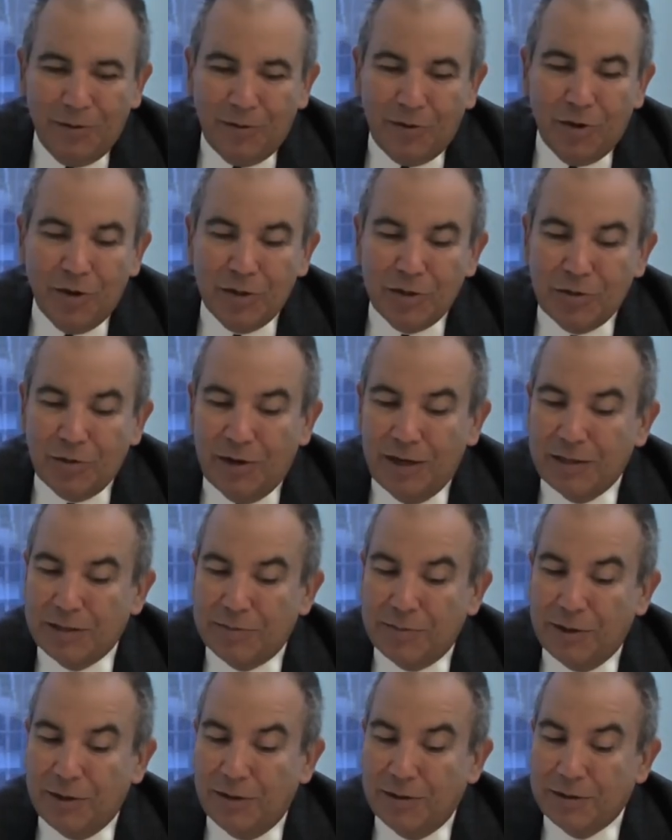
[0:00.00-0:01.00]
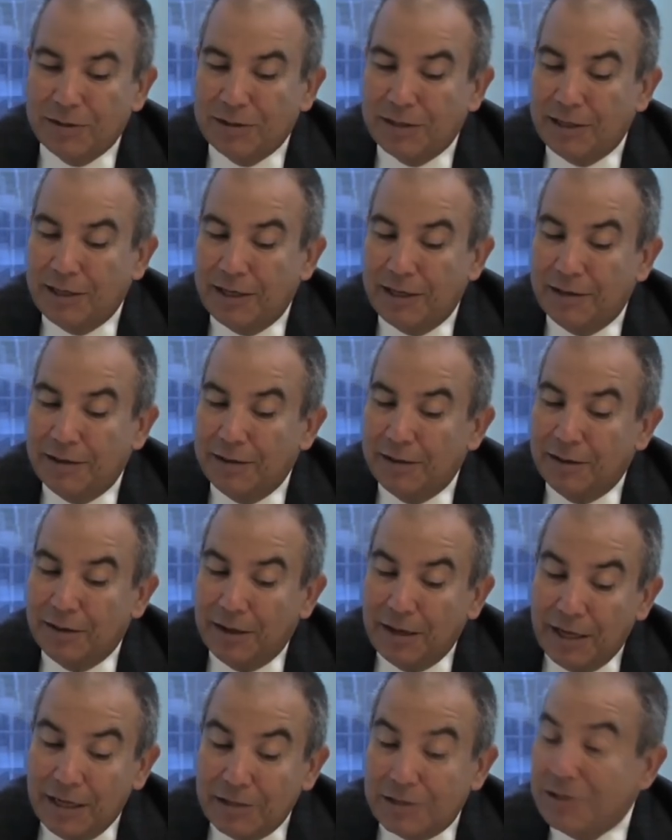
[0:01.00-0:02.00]
Good transparency.
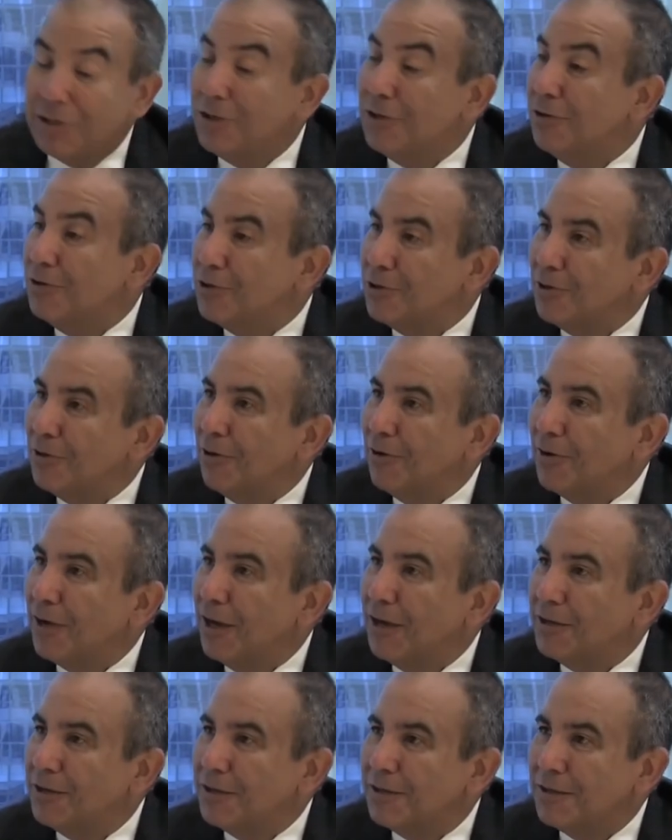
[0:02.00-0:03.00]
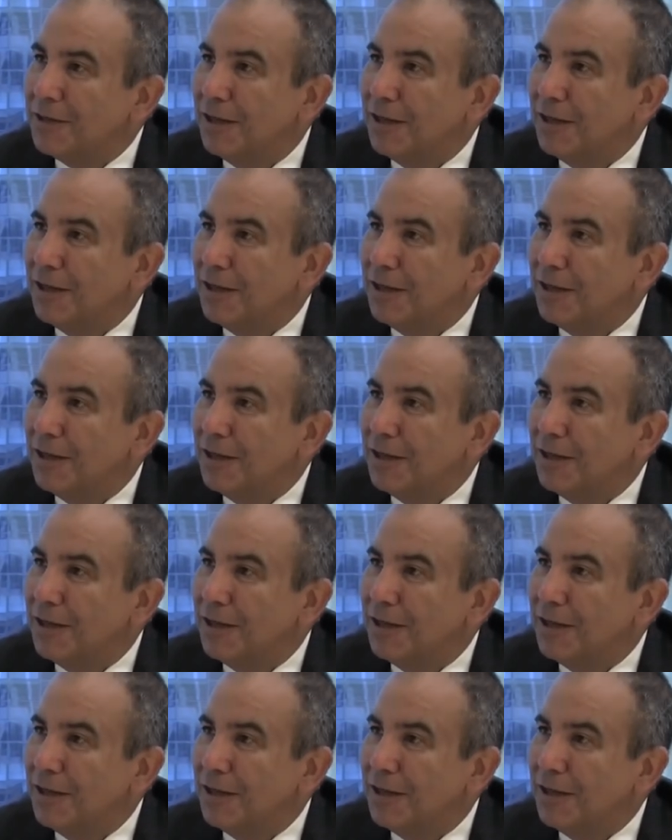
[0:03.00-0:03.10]
Institutional locations,